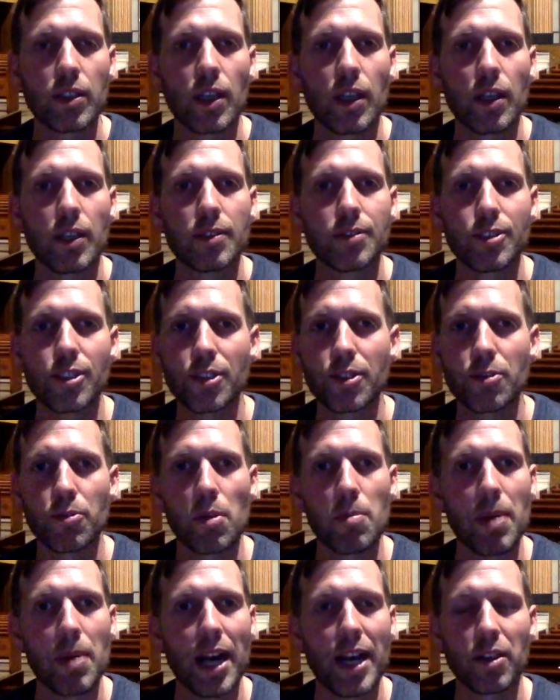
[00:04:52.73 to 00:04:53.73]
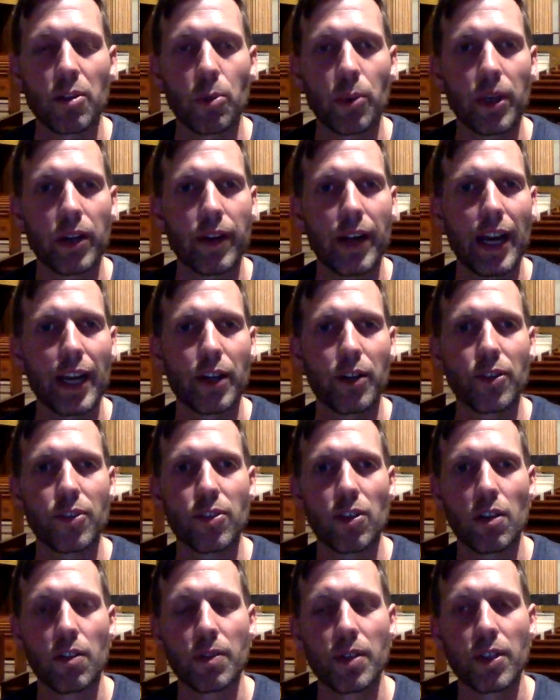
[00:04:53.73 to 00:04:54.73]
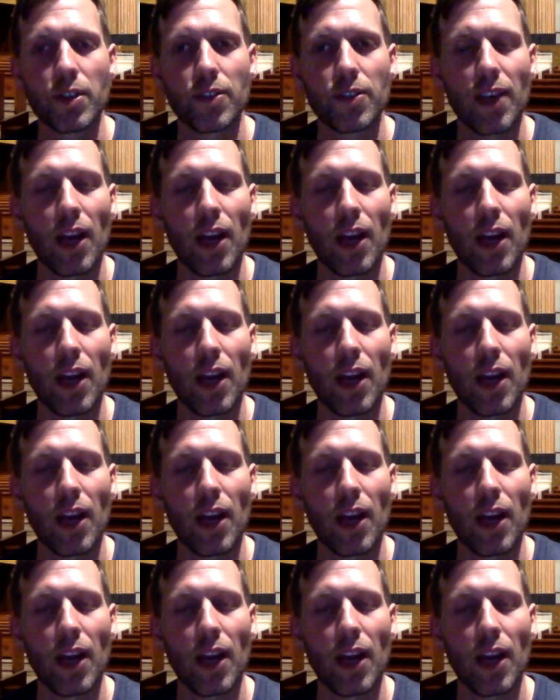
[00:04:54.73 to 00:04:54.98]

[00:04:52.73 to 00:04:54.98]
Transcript: And just a reminder, we are at your service.